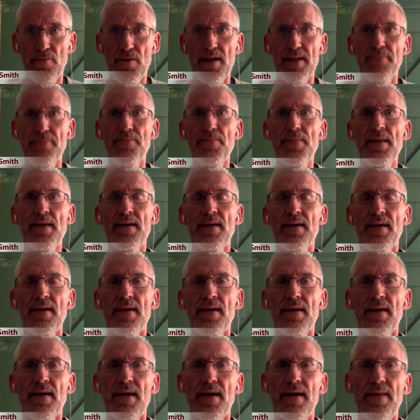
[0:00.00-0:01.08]
one.
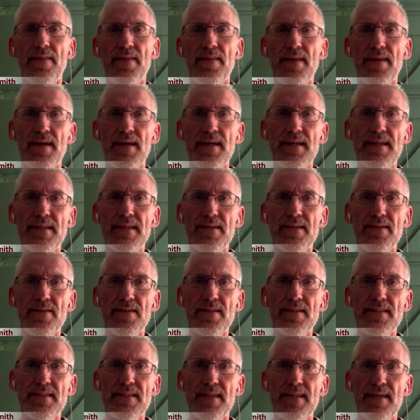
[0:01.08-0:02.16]
And the idea
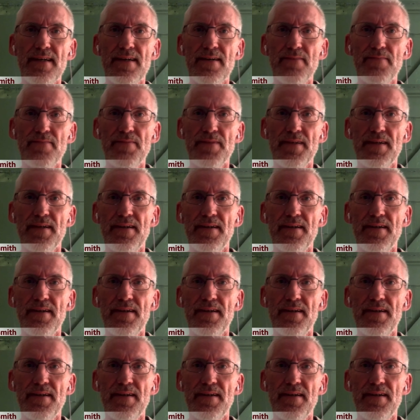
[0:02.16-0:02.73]
is to help